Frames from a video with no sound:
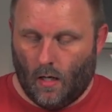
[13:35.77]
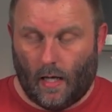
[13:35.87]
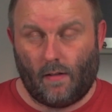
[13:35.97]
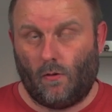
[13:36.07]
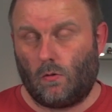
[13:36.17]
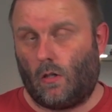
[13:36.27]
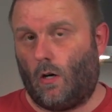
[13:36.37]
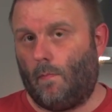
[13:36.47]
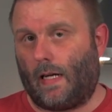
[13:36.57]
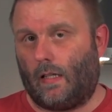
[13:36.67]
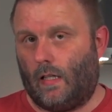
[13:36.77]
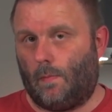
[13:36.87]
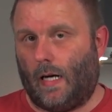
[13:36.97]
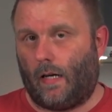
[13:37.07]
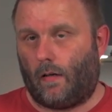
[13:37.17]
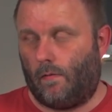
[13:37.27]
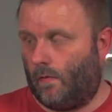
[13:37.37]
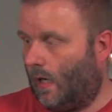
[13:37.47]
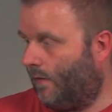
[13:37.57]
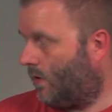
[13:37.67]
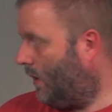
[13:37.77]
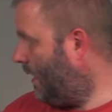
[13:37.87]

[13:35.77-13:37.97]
And they've also got a magnet in the back. I haven't got